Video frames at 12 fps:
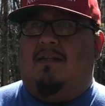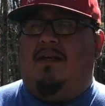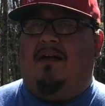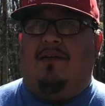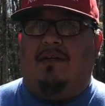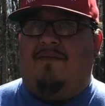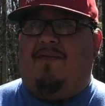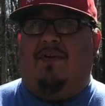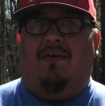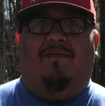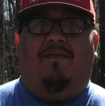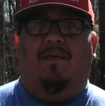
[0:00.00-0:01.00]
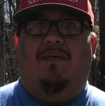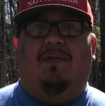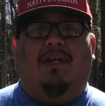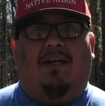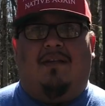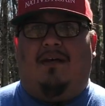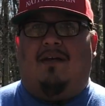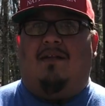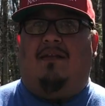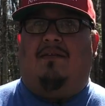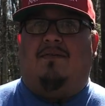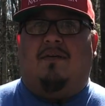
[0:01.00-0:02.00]
hunted for their food. They had a lot
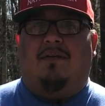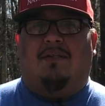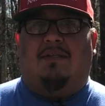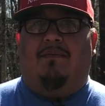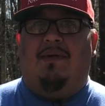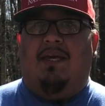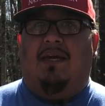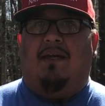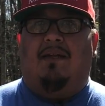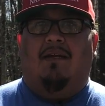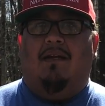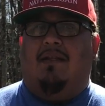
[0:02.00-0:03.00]
of the struggles that we had.